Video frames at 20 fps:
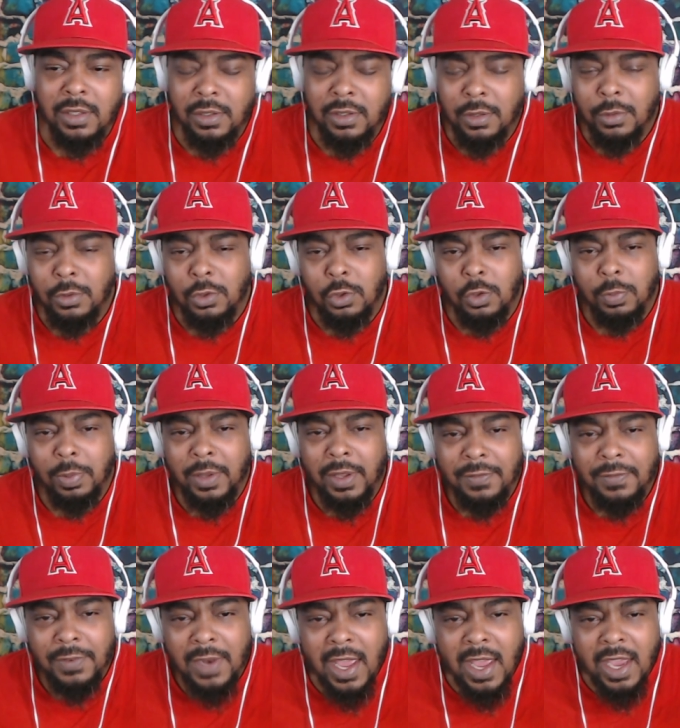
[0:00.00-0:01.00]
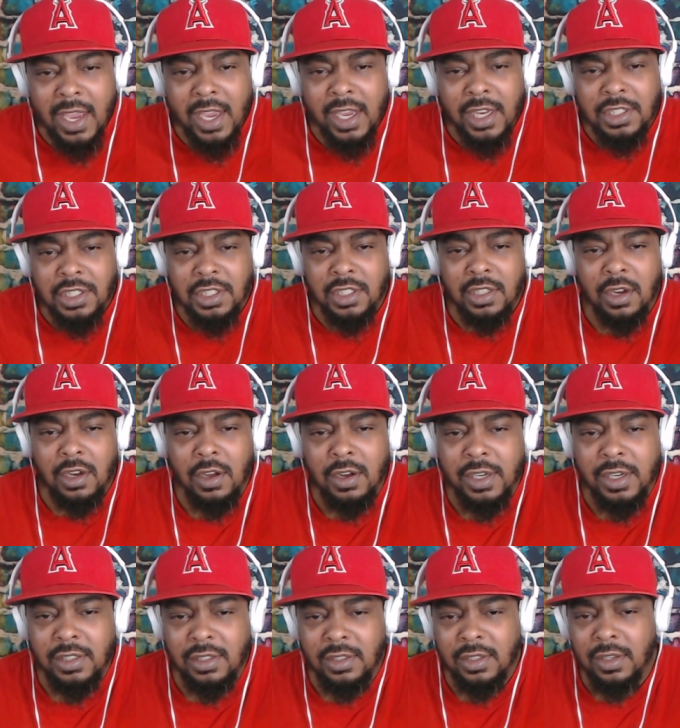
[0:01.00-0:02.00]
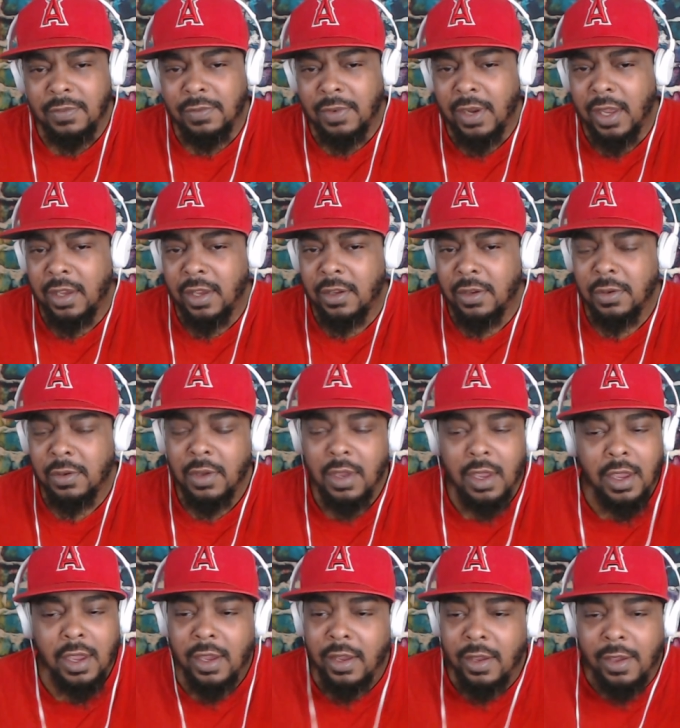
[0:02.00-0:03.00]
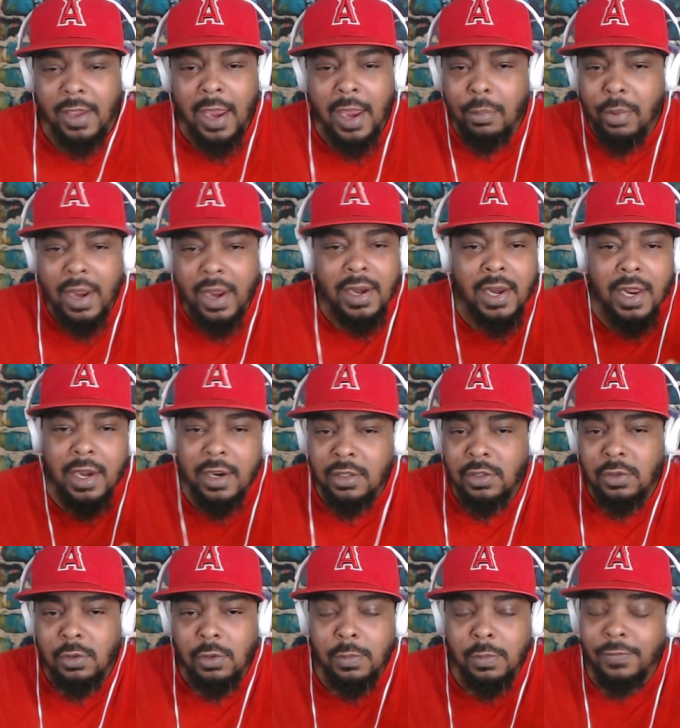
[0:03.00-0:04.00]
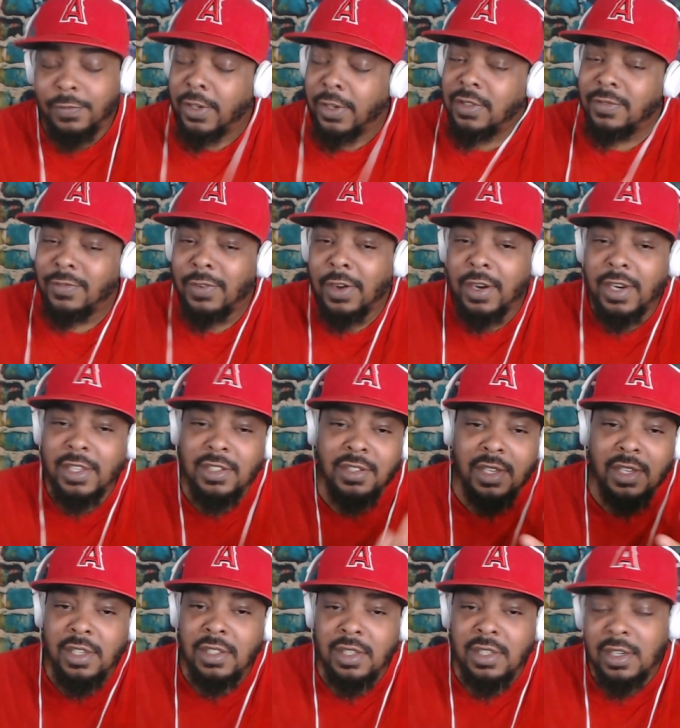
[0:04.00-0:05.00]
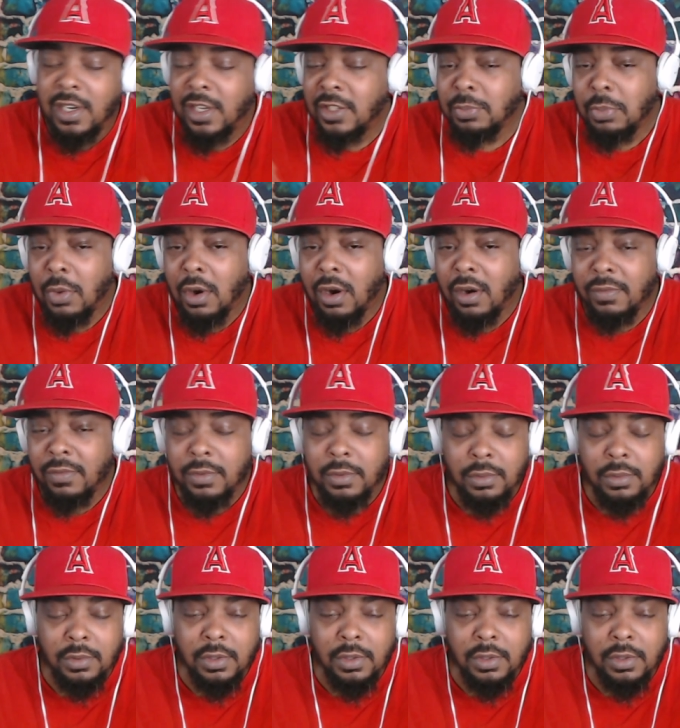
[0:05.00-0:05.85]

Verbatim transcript: the dude to play Flash and all that stuff. Like, yo, you can't bring that into him. First of all, that's DC, that's Marvel.